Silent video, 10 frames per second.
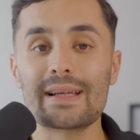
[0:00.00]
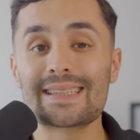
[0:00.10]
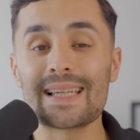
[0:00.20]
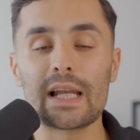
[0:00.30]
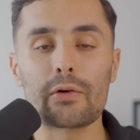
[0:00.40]
to
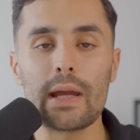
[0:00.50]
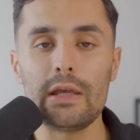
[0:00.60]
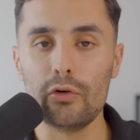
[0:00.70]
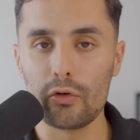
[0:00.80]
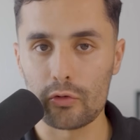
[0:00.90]

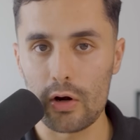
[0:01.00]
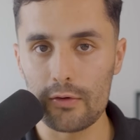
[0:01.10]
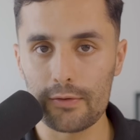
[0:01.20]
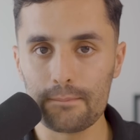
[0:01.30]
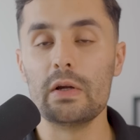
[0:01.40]
accelerate your
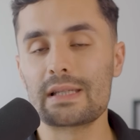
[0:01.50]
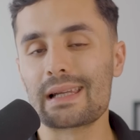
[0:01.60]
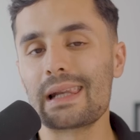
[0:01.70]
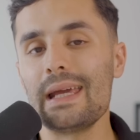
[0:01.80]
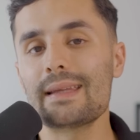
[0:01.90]
growth, which
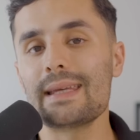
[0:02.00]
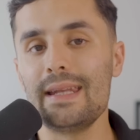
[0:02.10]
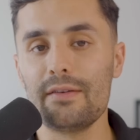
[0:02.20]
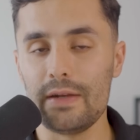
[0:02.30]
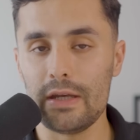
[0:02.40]
is linked
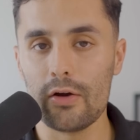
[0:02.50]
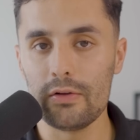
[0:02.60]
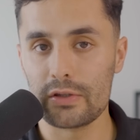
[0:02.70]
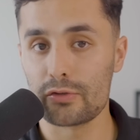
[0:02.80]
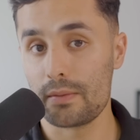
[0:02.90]
in the video
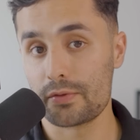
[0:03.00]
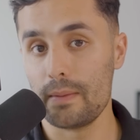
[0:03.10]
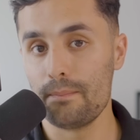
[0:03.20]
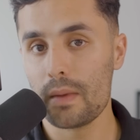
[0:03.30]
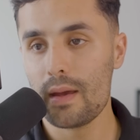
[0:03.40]

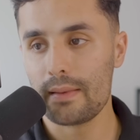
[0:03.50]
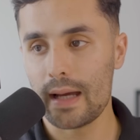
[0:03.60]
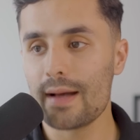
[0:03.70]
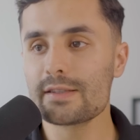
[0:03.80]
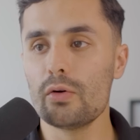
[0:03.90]
description.
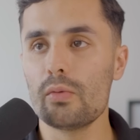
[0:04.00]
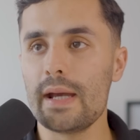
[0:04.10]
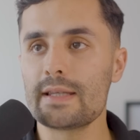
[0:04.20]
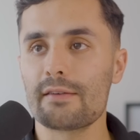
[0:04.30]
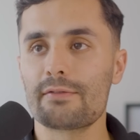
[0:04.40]
Now, as
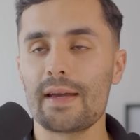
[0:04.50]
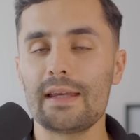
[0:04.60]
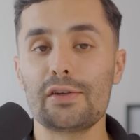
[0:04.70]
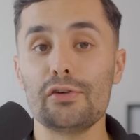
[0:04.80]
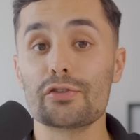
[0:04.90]
always,
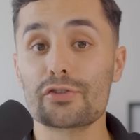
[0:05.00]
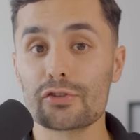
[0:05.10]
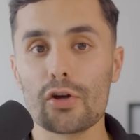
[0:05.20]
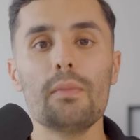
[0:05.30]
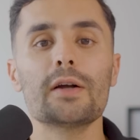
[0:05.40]
thank you
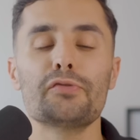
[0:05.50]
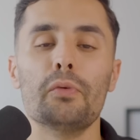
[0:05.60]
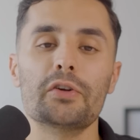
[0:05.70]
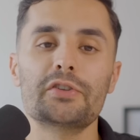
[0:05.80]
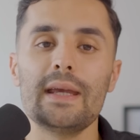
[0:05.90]
so much for
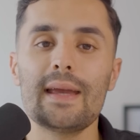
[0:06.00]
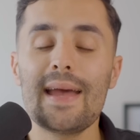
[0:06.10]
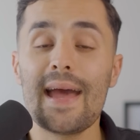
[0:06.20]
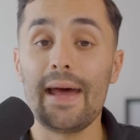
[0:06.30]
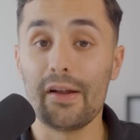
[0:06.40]
watching,
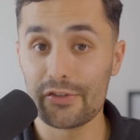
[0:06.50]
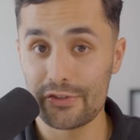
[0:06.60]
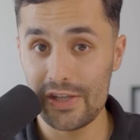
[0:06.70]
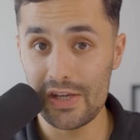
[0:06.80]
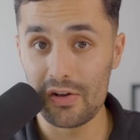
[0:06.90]
and I'll
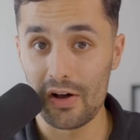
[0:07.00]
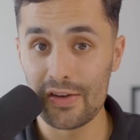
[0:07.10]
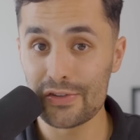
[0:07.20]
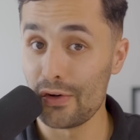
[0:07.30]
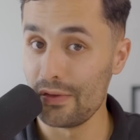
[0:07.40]
see you
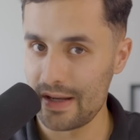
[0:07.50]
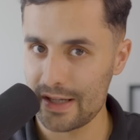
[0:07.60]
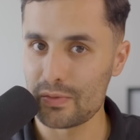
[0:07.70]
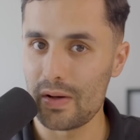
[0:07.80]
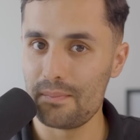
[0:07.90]
guys on the next